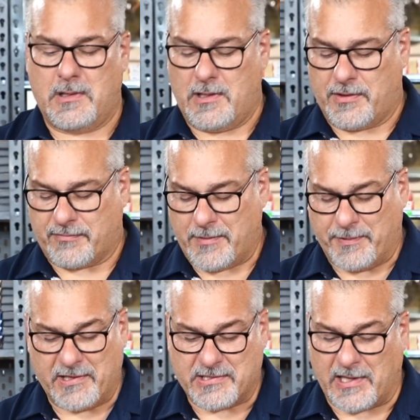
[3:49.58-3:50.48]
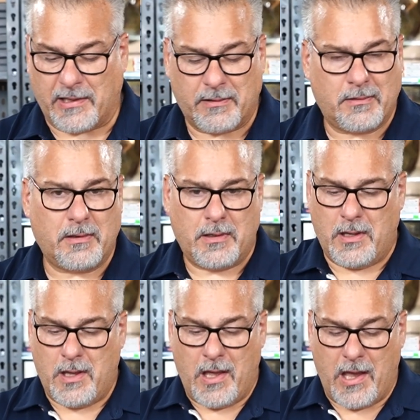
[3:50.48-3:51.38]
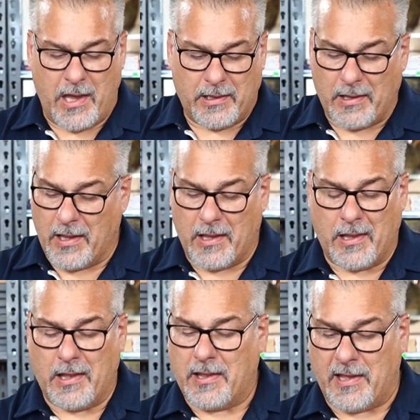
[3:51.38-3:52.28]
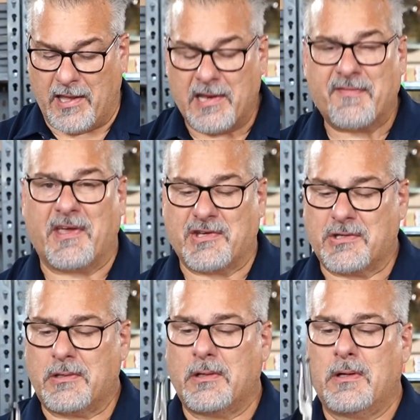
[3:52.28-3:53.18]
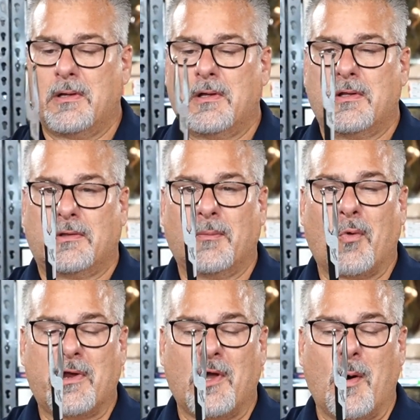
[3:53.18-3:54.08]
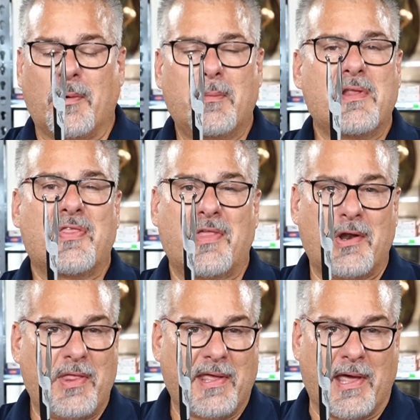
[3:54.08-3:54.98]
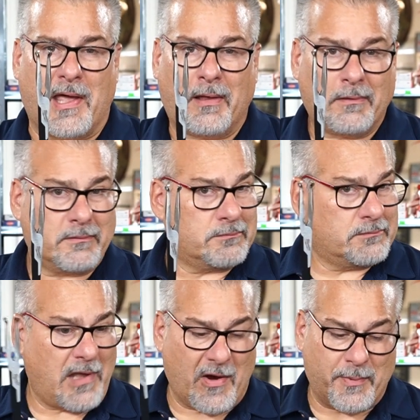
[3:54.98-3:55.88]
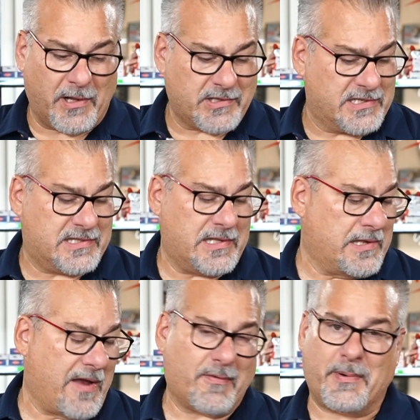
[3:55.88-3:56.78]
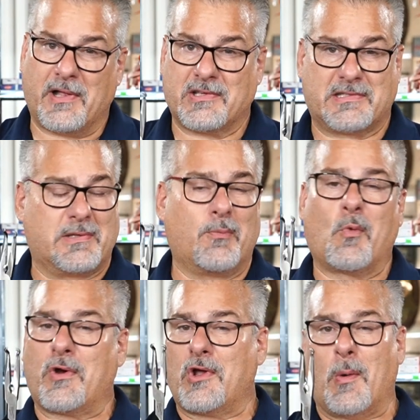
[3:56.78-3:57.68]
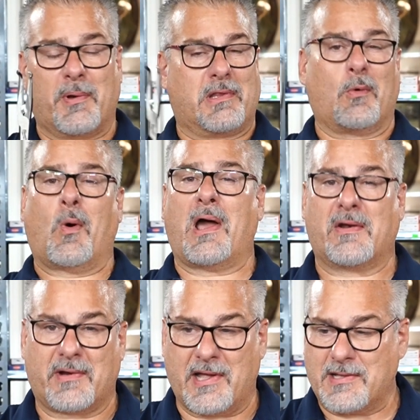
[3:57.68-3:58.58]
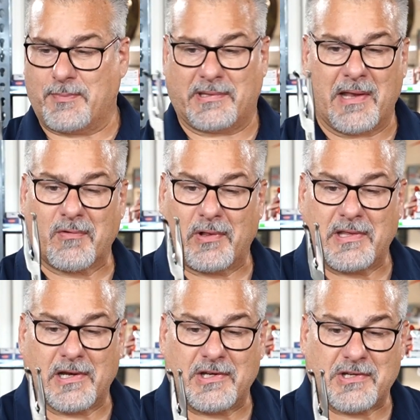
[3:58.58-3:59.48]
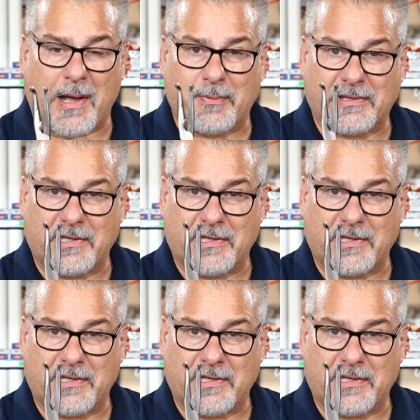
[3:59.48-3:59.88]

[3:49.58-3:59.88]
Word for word: Three-piece set. In innovation, the more you open them, the thinner they get Everybody else is everybody else. The more you open it, the wider it gets. But they really did a good job with